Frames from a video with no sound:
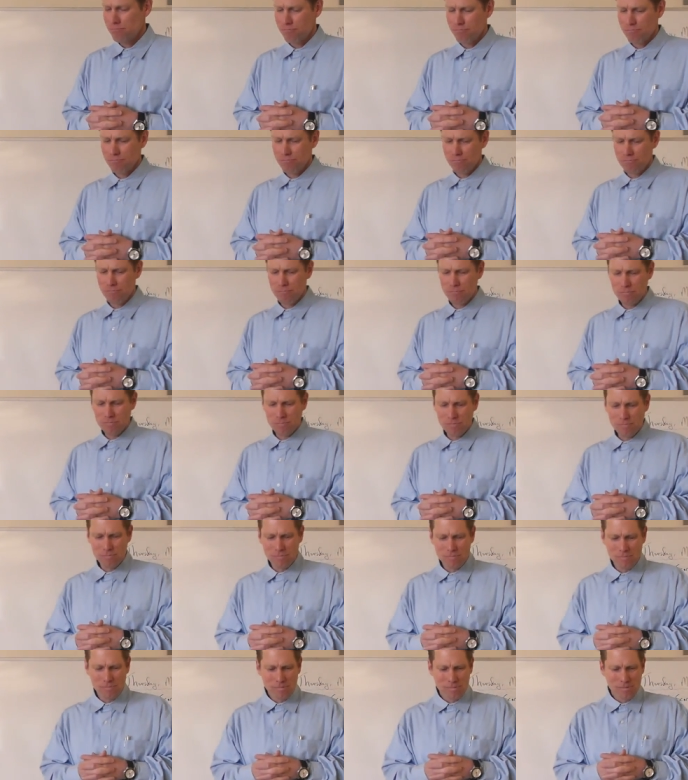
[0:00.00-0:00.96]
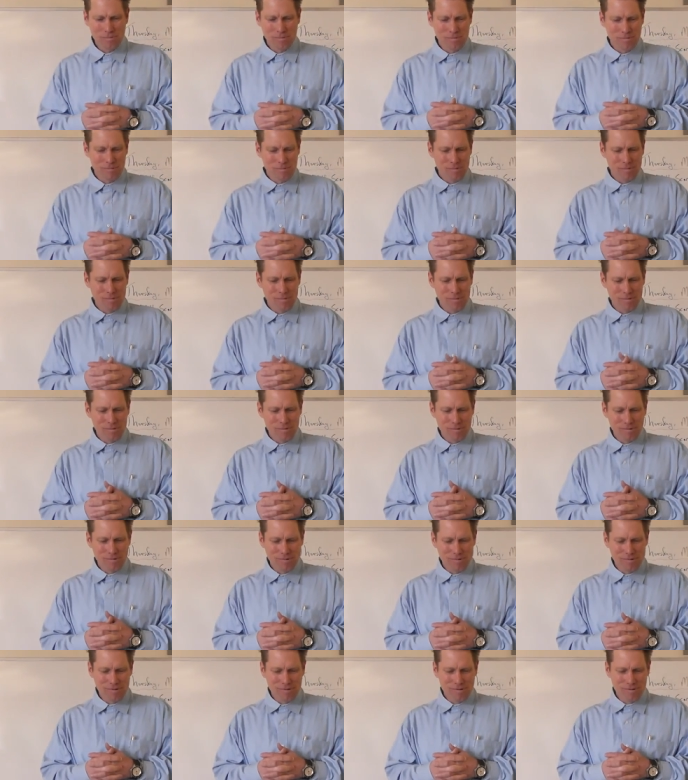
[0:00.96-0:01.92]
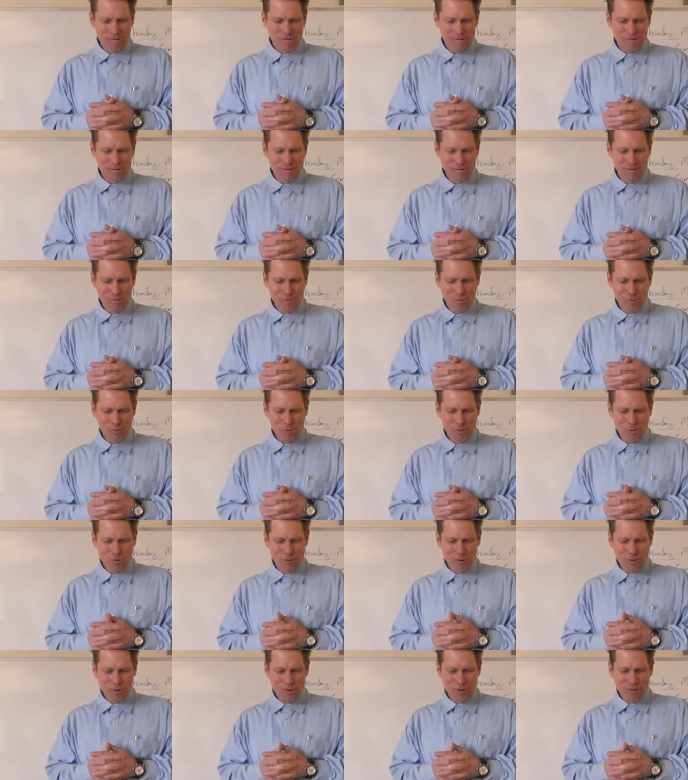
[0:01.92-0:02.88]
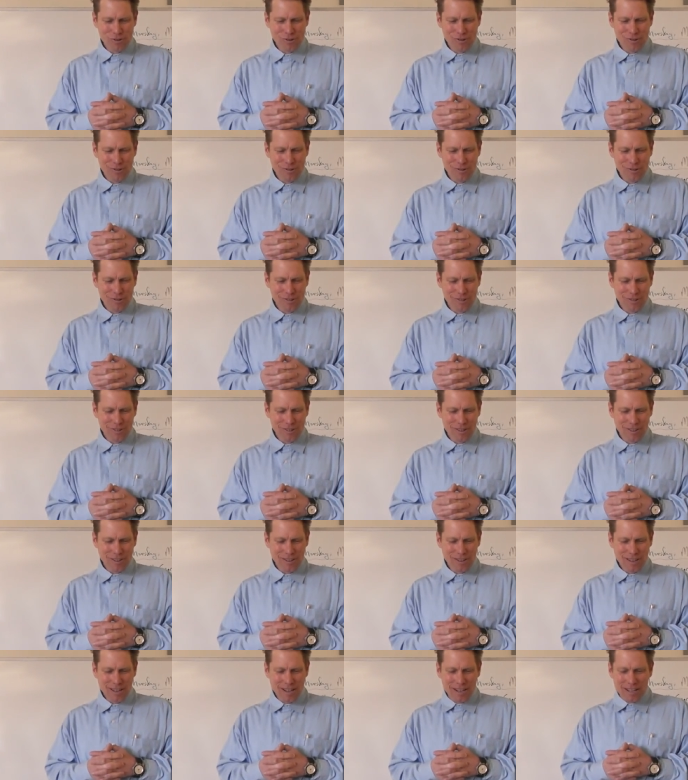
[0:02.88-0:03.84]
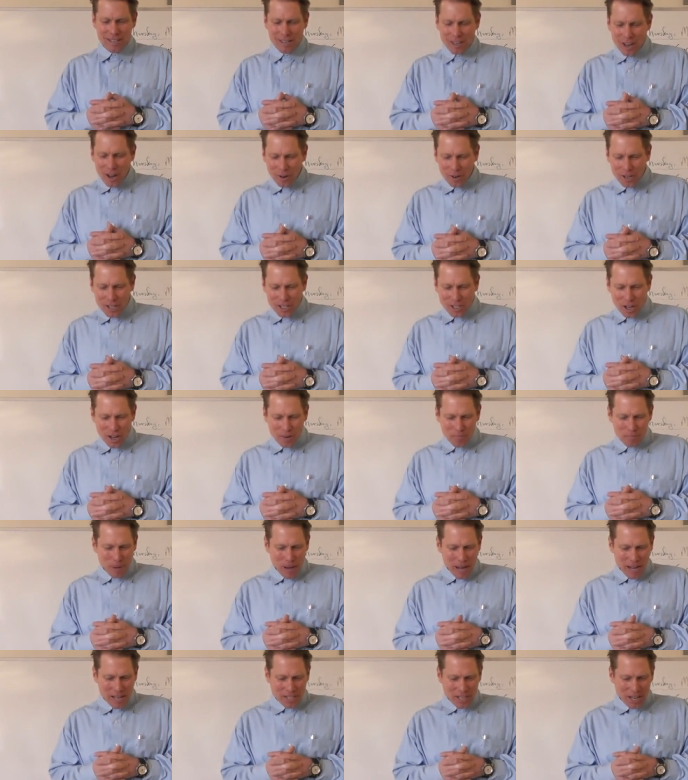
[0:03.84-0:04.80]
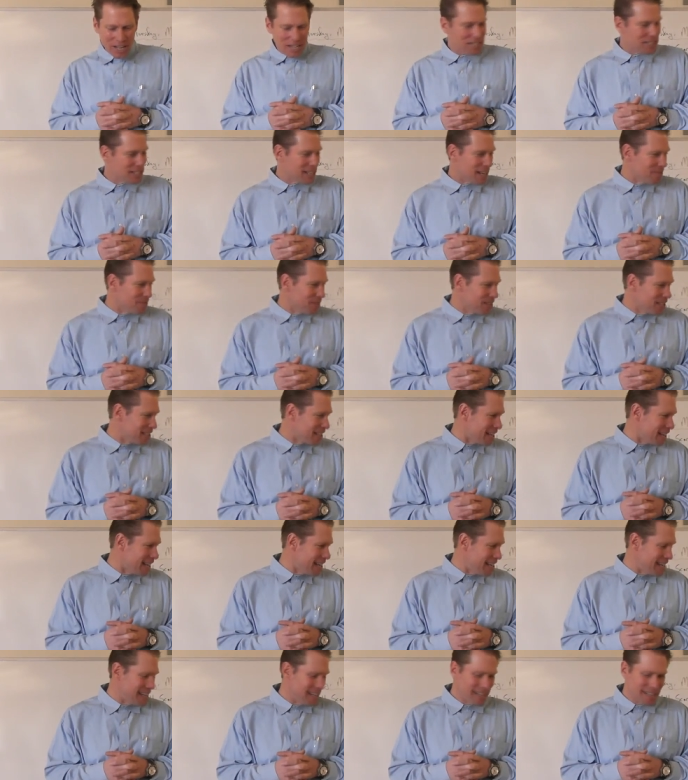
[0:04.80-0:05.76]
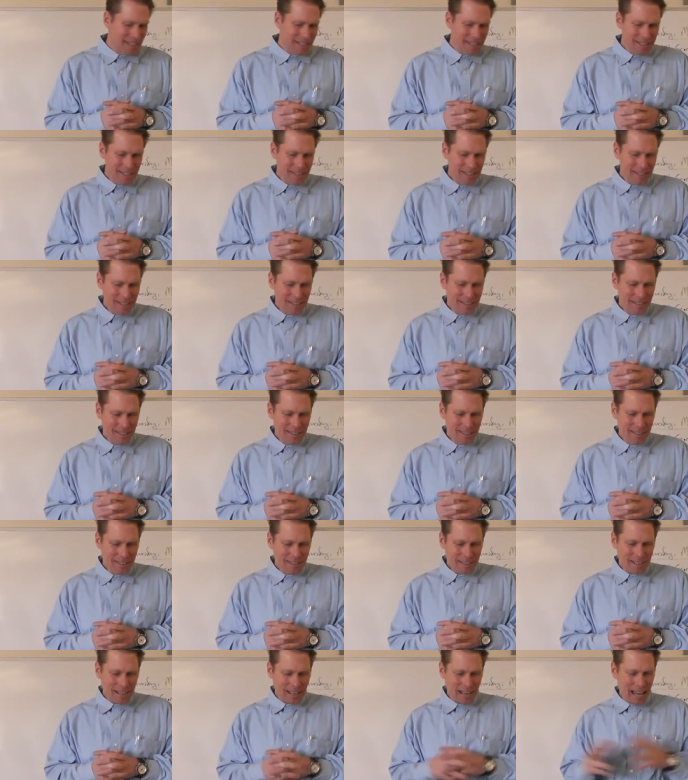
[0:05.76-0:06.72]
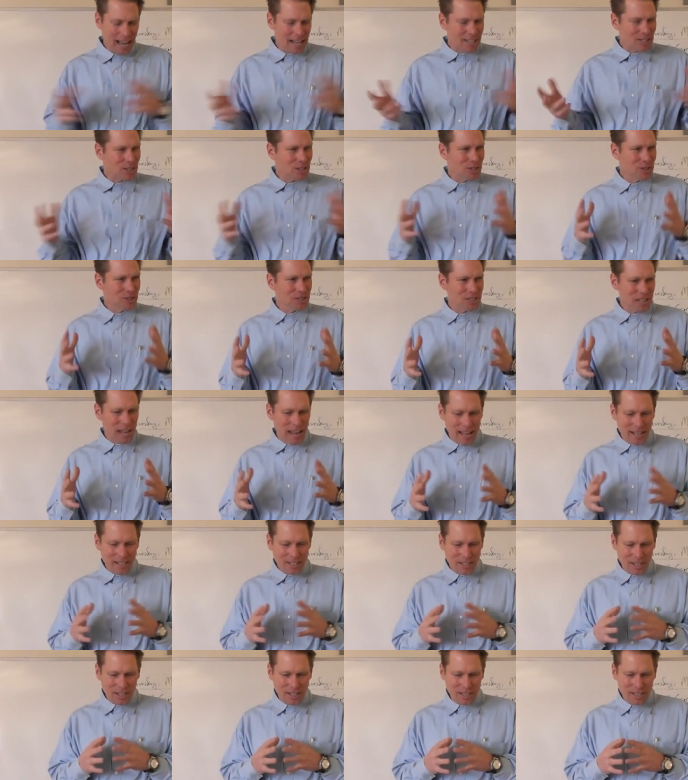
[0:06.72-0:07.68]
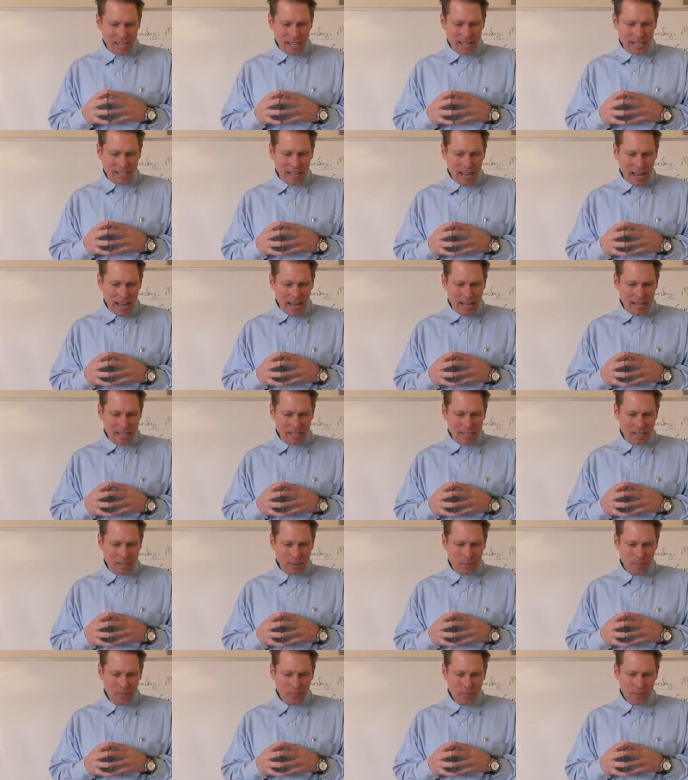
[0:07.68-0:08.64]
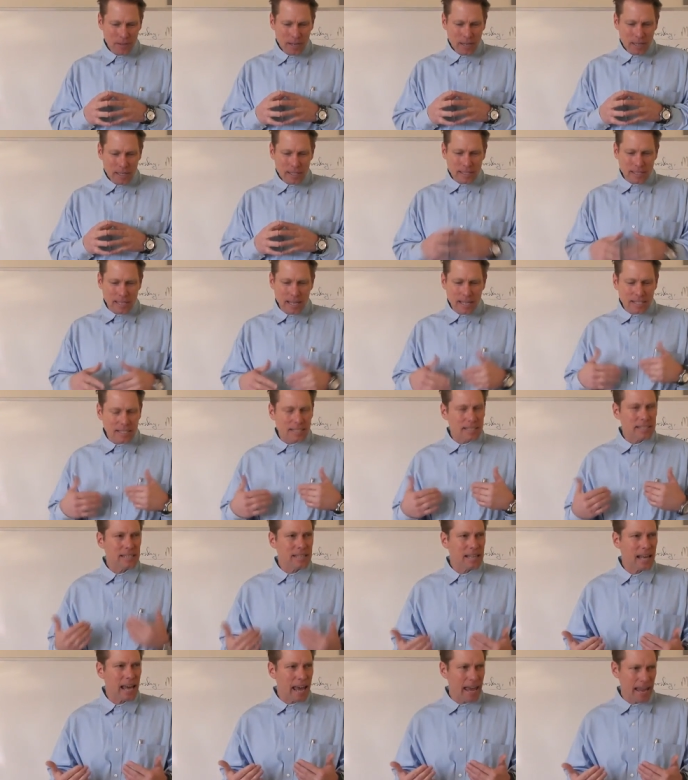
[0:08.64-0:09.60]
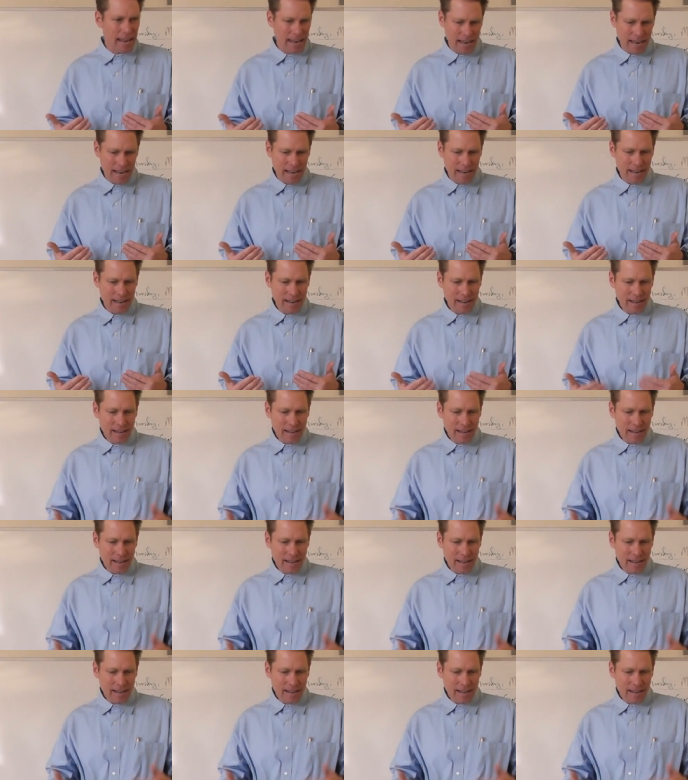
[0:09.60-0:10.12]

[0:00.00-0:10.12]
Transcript: Just that kid. People that don't love man and beast. Notice on page 817, the last two stanzas, he says, Since then,